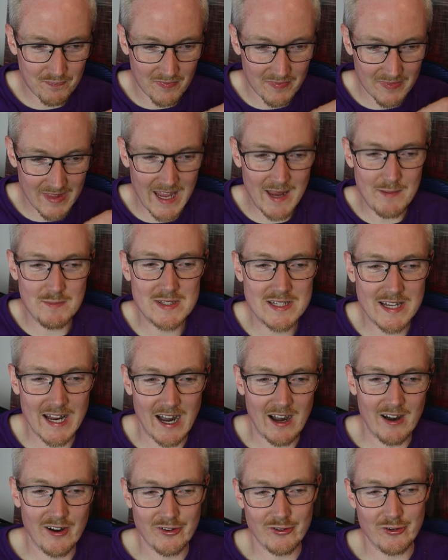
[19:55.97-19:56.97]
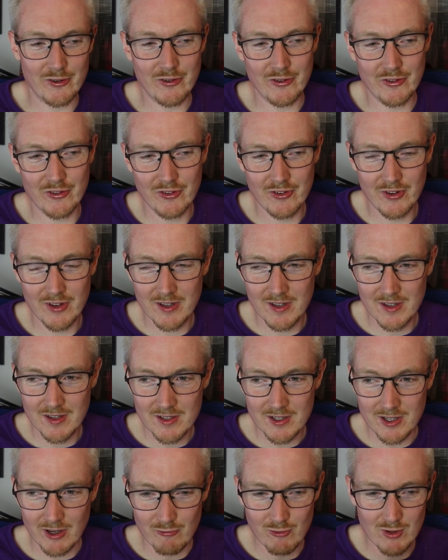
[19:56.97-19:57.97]
named characters
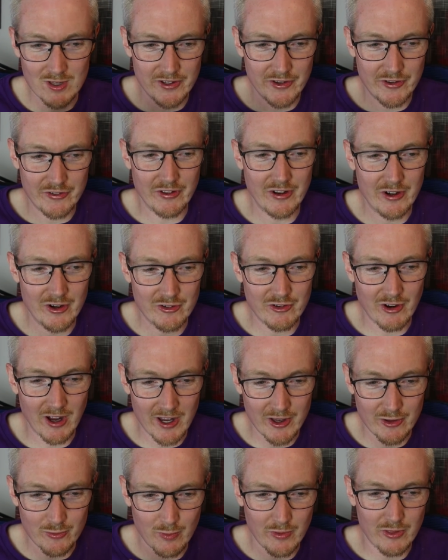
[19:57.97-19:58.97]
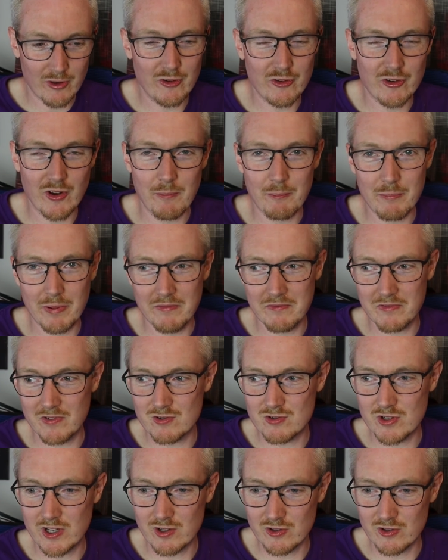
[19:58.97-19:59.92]
can really synergize with our jump infantry,